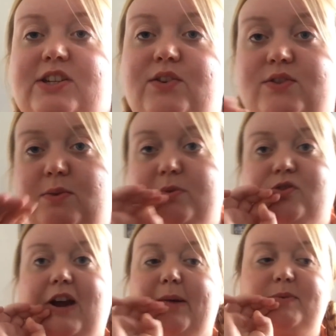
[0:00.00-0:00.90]
to use up
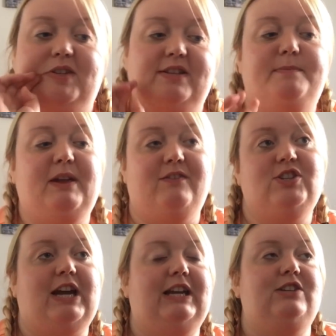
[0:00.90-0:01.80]
scraps as a bit of a
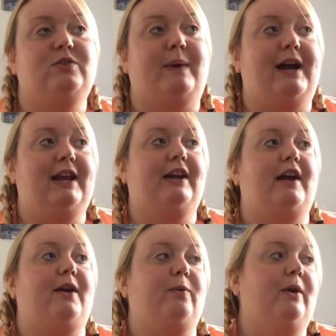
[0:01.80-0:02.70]
challenge a while
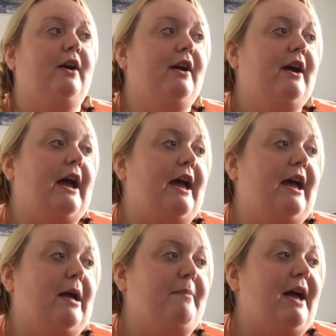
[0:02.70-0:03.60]
ago,
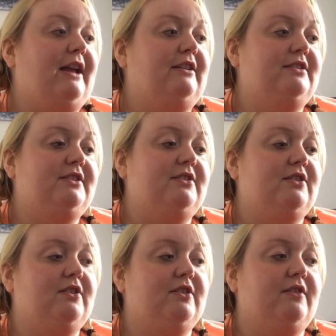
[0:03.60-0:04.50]
and
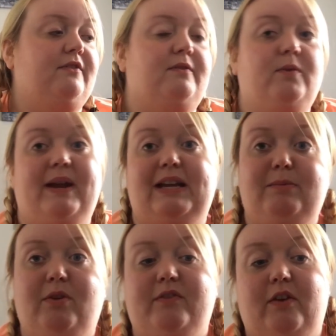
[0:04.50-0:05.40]
quickly
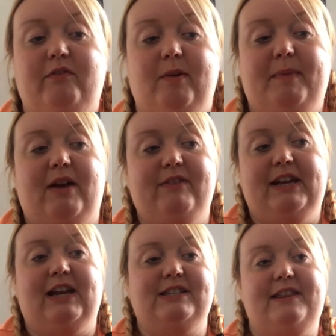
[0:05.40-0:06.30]
moved on from that,
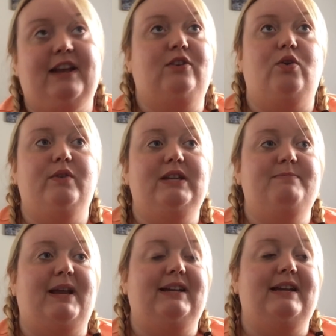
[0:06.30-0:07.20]
realising that I've got all these
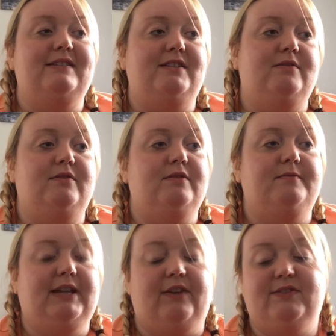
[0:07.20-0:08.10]
blankets and
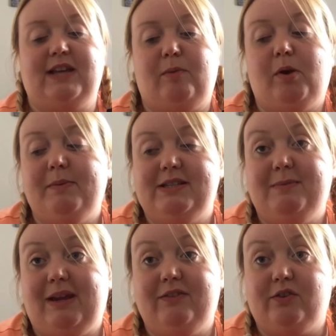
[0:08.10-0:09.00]
gifts that I promised to
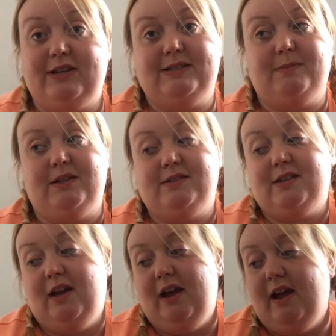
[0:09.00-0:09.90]
make for Christmas.